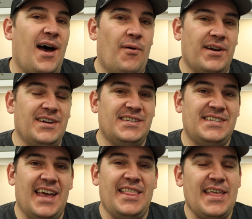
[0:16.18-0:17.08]
I want to just
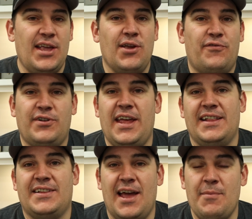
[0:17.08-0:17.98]
say thank you for
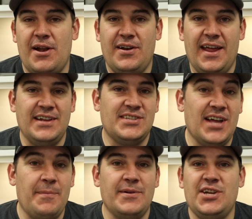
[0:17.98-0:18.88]
taking the time out of your day to
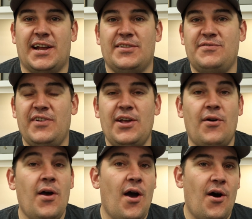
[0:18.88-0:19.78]
stop and check out this video.